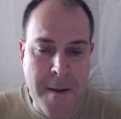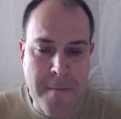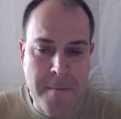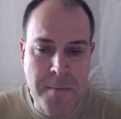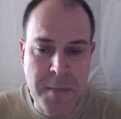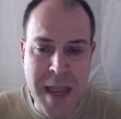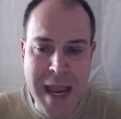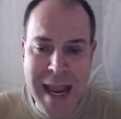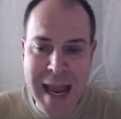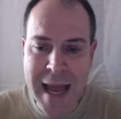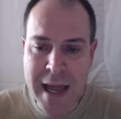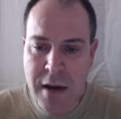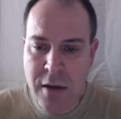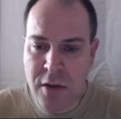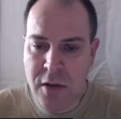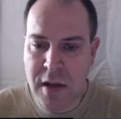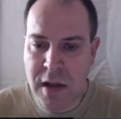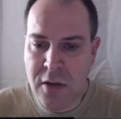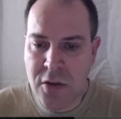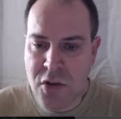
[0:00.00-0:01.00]
They had
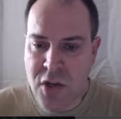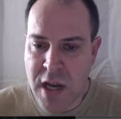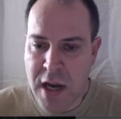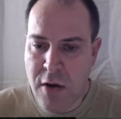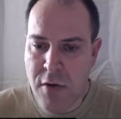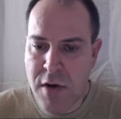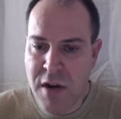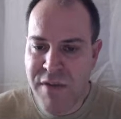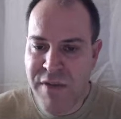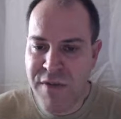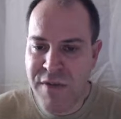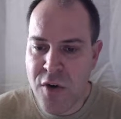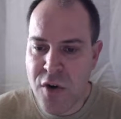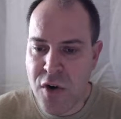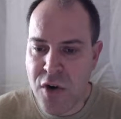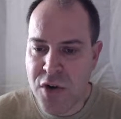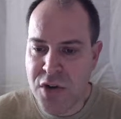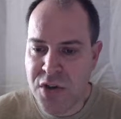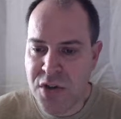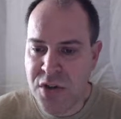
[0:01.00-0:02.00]
until January
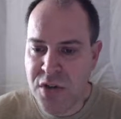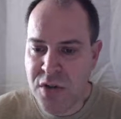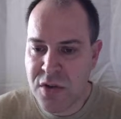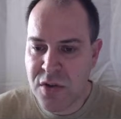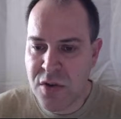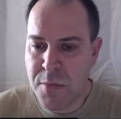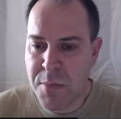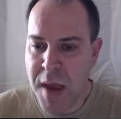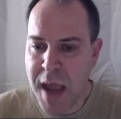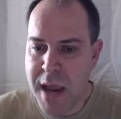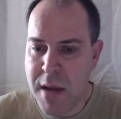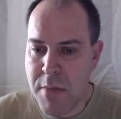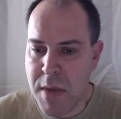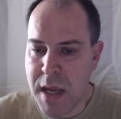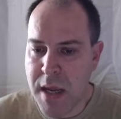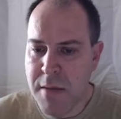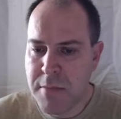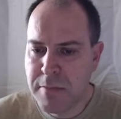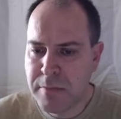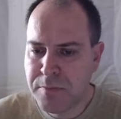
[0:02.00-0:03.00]
1st to pay
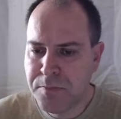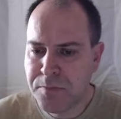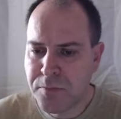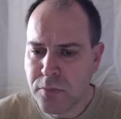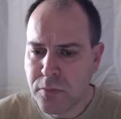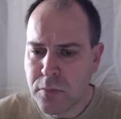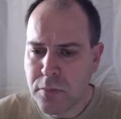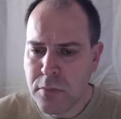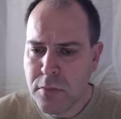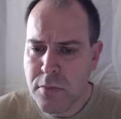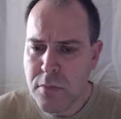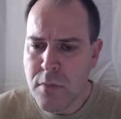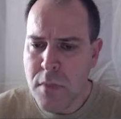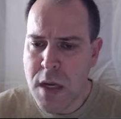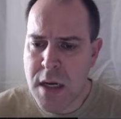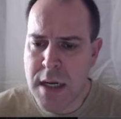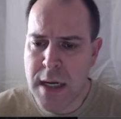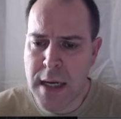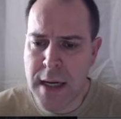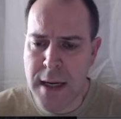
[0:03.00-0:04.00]
me.
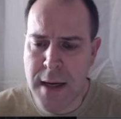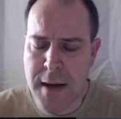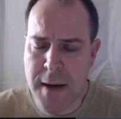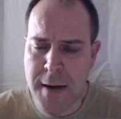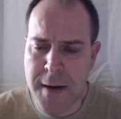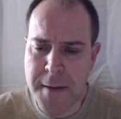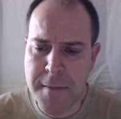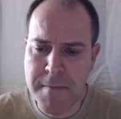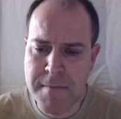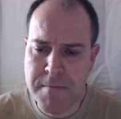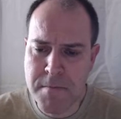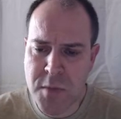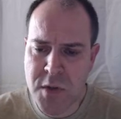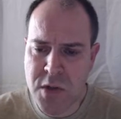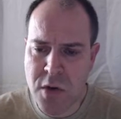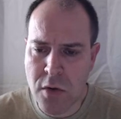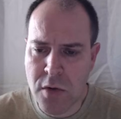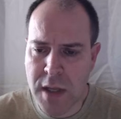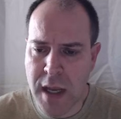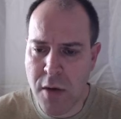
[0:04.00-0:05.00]

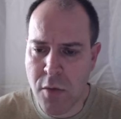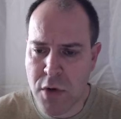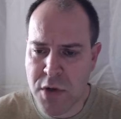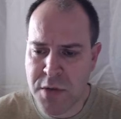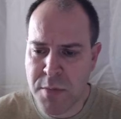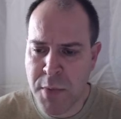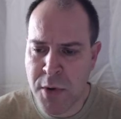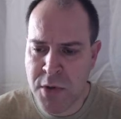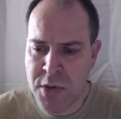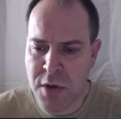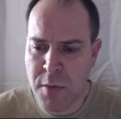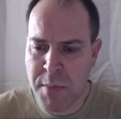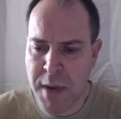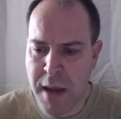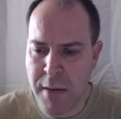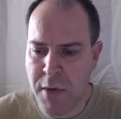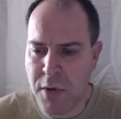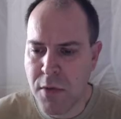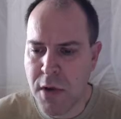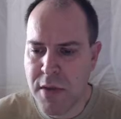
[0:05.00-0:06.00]
So they were supposed to
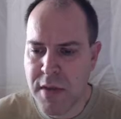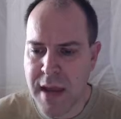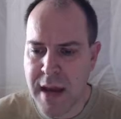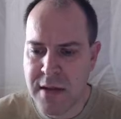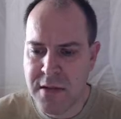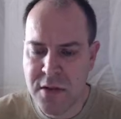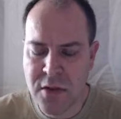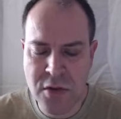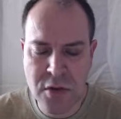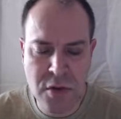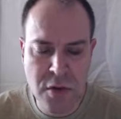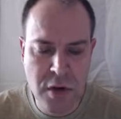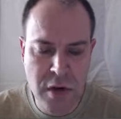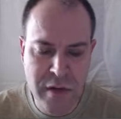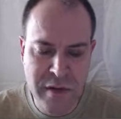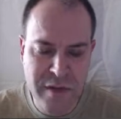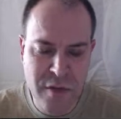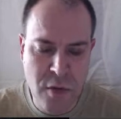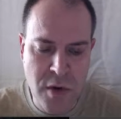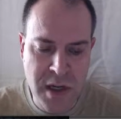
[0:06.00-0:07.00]
pay me
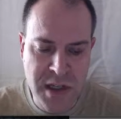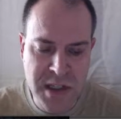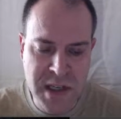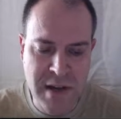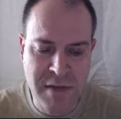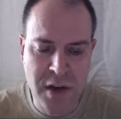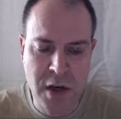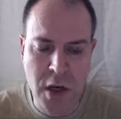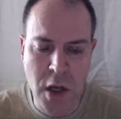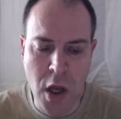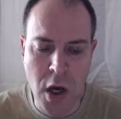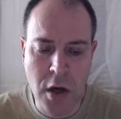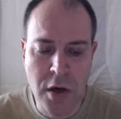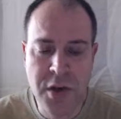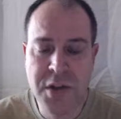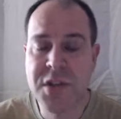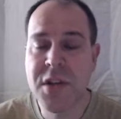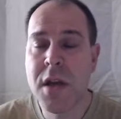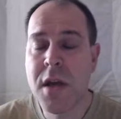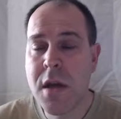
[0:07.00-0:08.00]

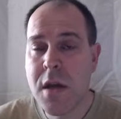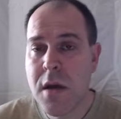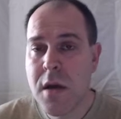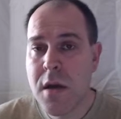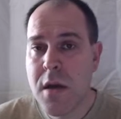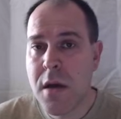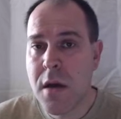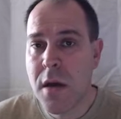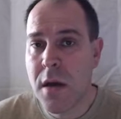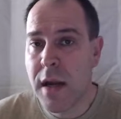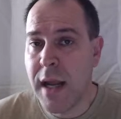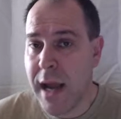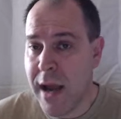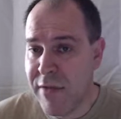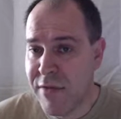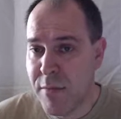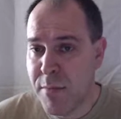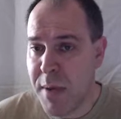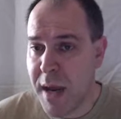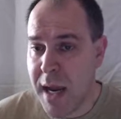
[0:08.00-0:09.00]
$1,247. They
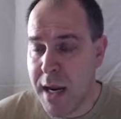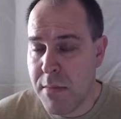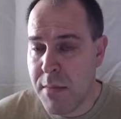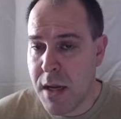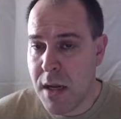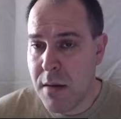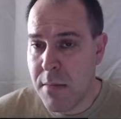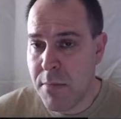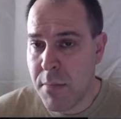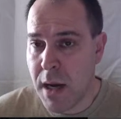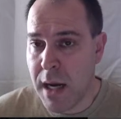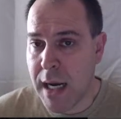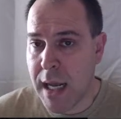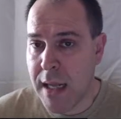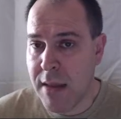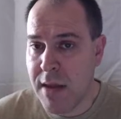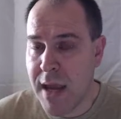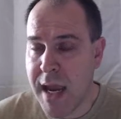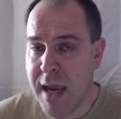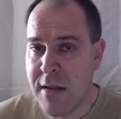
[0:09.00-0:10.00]
haven't paid me by
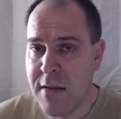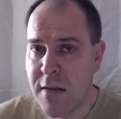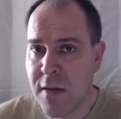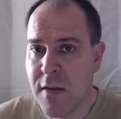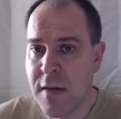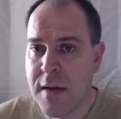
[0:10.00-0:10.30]
that date,